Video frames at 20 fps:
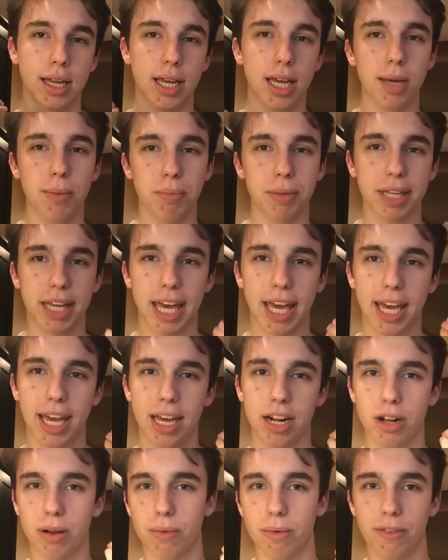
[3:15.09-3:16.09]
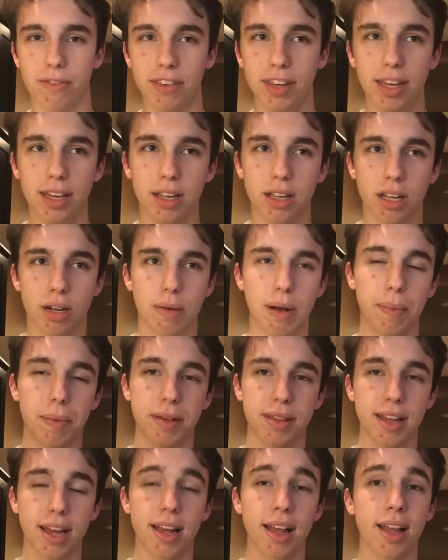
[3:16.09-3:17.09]
implicate or reveal or
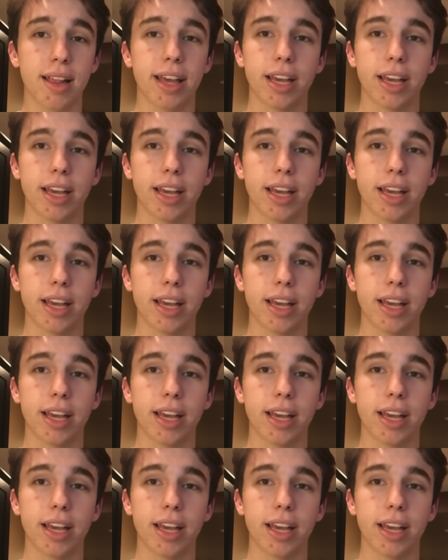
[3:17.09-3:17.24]
represent.